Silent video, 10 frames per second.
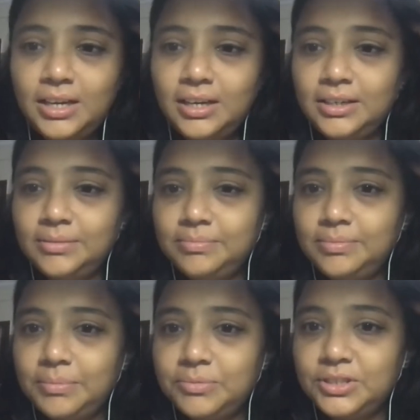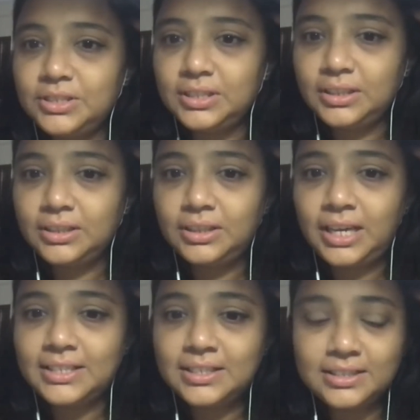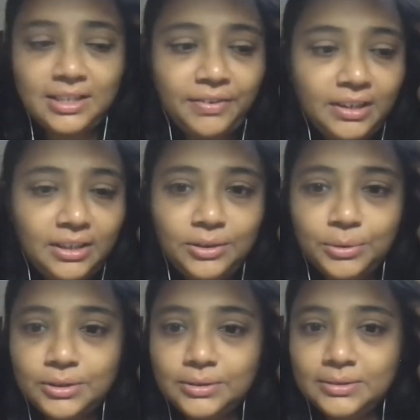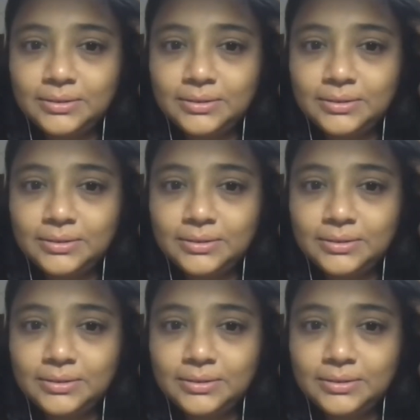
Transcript: I'm just saying, yes, Stephanie, you want to?